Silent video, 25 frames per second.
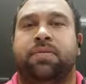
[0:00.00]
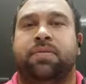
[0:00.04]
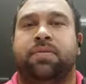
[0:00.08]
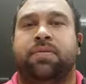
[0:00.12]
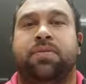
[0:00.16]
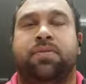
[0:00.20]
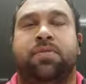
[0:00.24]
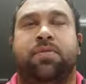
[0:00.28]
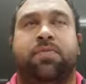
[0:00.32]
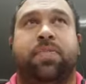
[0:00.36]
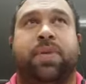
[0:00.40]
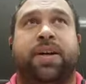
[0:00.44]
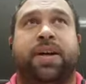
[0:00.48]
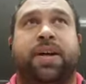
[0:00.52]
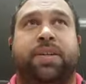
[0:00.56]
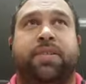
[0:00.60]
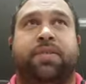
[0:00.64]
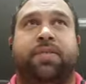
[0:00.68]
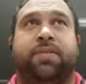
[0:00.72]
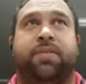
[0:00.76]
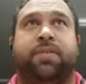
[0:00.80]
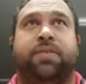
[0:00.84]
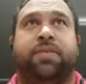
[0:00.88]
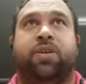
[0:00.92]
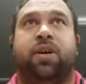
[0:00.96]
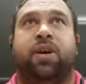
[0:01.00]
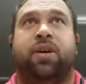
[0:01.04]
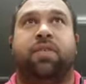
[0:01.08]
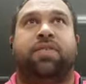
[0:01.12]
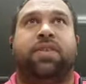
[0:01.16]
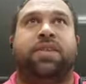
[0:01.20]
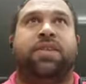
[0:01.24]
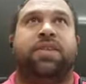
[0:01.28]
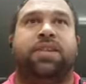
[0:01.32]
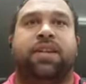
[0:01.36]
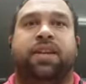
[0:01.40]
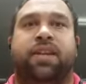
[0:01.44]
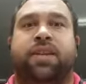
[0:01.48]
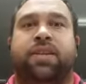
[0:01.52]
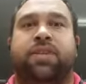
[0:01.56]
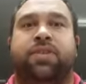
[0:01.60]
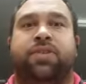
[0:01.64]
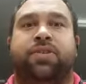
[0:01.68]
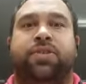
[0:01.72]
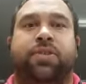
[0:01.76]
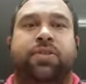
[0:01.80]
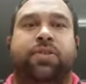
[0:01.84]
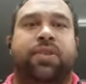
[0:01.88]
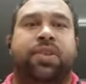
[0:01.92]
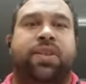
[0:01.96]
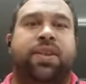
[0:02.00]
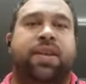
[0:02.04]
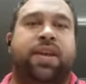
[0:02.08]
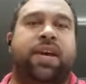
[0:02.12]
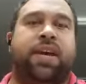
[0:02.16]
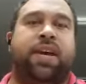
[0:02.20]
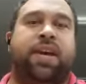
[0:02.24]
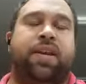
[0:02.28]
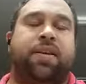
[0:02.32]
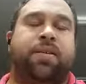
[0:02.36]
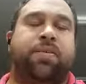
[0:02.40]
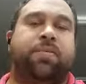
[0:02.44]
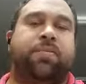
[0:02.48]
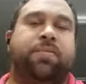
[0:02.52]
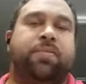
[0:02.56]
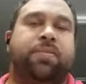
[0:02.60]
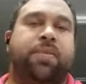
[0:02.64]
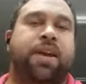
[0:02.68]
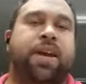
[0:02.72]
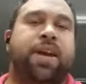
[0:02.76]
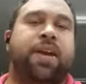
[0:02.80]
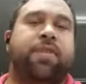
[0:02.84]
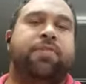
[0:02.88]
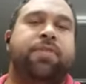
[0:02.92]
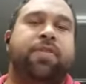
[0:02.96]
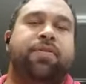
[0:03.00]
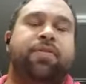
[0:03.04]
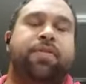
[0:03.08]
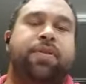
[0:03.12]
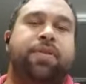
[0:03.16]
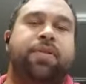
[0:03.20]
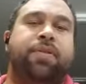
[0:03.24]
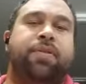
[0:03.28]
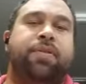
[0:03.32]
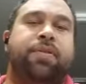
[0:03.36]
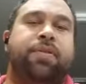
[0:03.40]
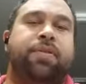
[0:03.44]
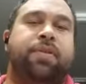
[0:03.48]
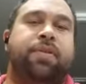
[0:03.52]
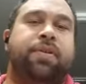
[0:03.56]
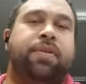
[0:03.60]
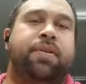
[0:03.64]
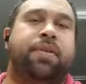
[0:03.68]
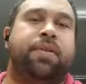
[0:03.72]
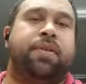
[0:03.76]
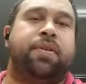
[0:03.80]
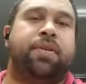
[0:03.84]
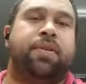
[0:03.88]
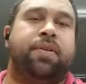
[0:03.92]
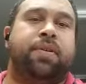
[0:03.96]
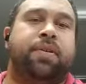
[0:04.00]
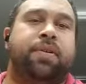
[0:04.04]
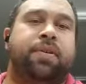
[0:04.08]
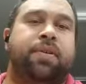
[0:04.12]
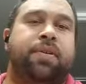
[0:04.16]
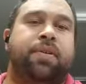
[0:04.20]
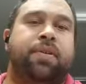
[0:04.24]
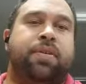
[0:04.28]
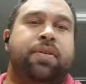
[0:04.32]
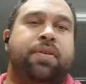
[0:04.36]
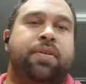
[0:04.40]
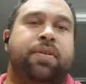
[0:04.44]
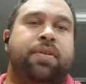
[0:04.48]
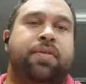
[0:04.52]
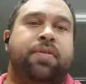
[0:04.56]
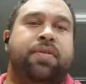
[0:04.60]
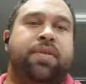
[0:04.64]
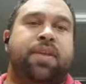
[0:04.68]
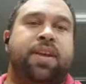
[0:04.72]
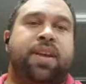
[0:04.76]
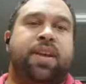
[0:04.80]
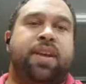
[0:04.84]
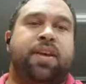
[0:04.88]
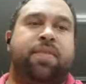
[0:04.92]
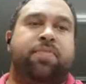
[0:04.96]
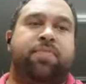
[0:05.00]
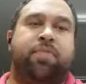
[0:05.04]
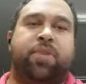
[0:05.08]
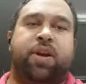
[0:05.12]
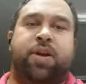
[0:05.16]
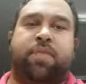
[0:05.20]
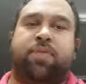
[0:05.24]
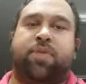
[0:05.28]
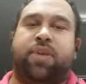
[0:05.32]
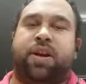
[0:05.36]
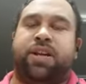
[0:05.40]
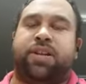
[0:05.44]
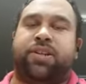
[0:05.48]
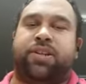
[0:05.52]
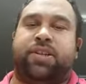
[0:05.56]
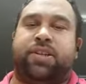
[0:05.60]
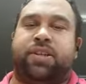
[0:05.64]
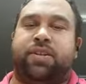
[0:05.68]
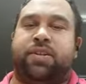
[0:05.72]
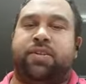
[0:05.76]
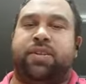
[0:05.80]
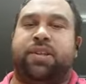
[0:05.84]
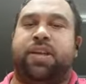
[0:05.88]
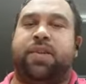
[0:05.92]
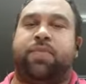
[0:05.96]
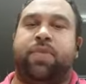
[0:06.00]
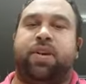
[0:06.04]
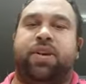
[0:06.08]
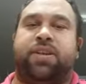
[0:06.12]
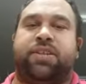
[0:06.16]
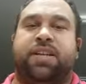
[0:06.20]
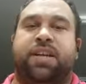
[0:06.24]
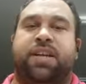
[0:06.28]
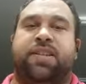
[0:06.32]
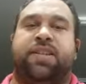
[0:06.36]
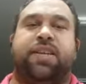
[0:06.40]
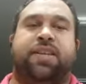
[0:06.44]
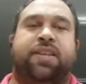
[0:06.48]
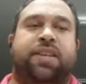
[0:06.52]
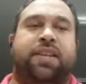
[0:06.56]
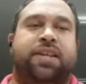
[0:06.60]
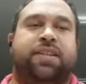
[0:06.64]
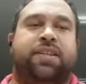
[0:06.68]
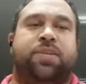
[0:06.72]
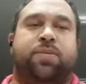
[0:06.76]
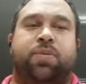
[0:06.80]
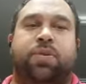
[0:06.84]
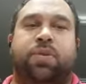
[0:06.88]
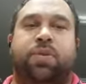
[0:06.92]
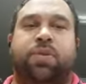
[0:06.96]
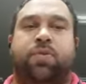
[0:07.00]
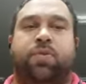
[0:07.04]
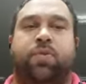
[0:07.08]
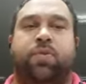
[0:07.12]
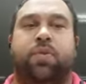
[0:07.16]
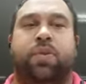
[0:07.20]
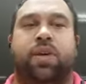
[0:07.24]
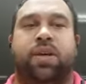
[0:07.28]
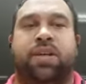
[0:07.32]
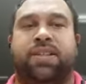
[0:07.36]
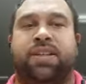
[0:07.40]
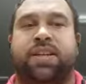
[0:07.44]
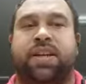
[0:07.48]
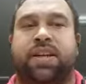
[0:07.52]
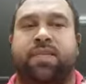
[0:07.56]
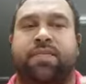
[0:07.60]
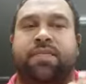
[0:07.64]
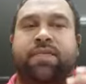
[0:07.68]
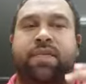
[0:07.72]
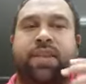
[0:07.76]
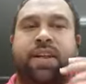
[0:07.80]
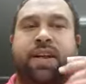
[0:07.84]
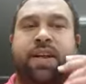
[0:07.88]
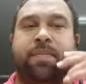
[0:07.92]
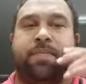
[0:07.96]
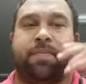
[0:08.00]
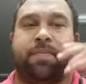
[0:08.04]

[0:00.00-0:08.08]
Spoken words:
But obviously, due to their game review, their preparation, they worked out that that's what works out for them.